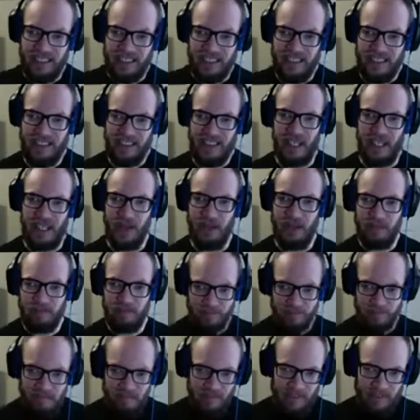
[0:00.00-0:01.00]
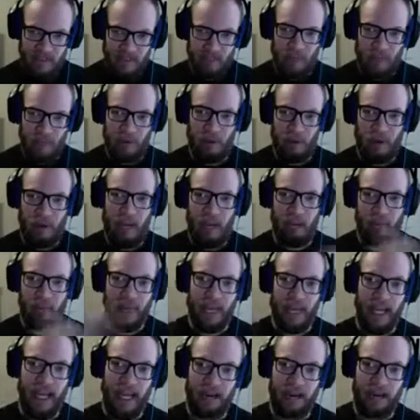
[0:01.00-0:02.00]
So my mom
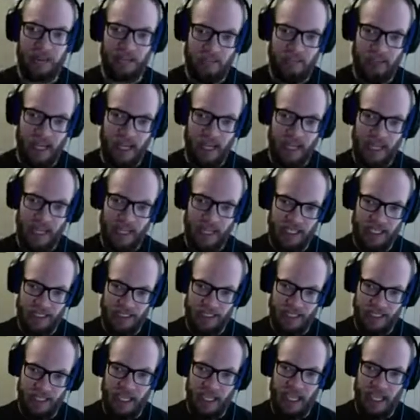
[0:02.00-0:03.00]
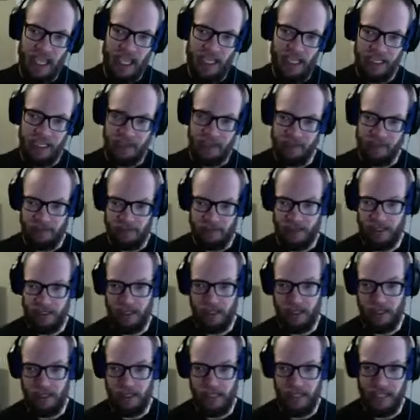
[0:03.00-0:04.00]
had a fight ahead of her
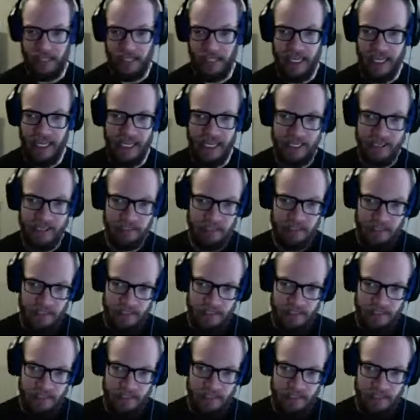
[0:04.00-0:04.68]
there